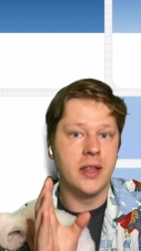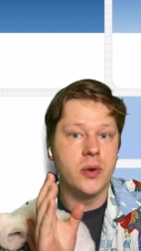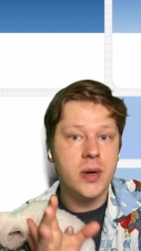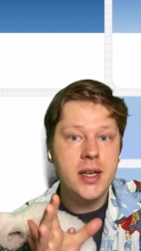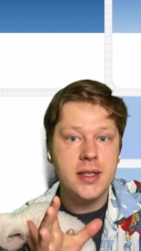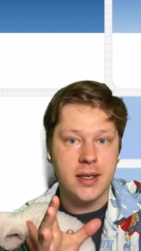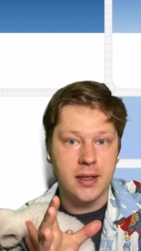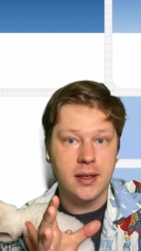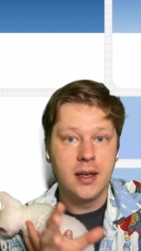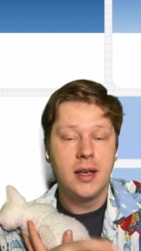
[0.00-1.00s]
And the
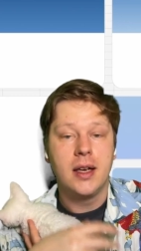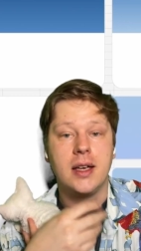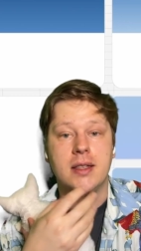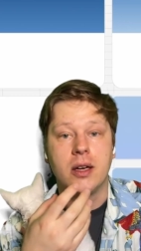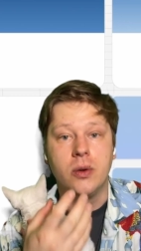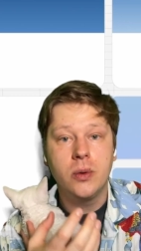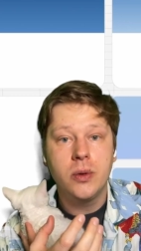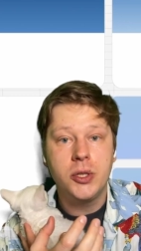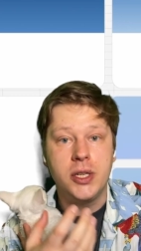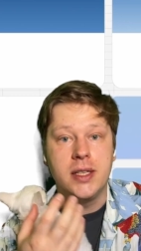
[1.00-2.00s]
reason is that Google
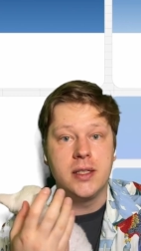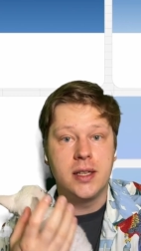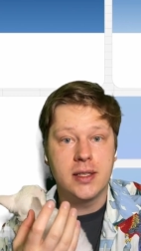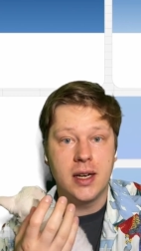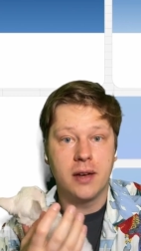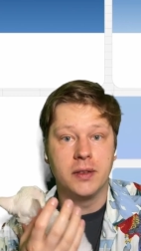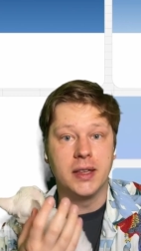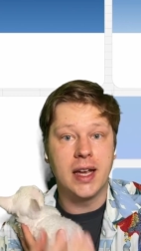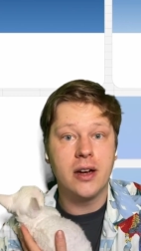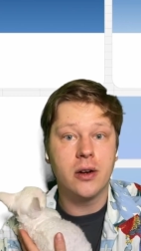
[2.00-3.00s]
Sheets doesn't have
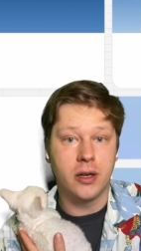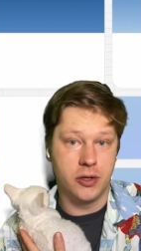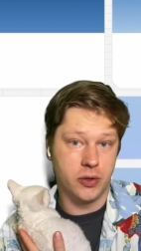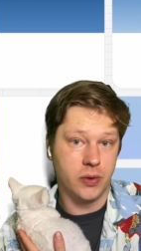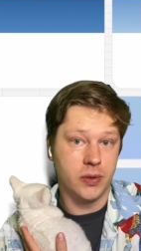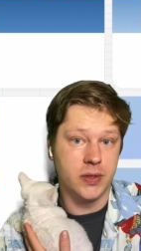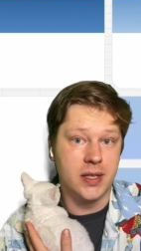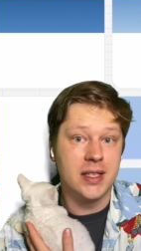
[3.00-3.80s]
layer controls the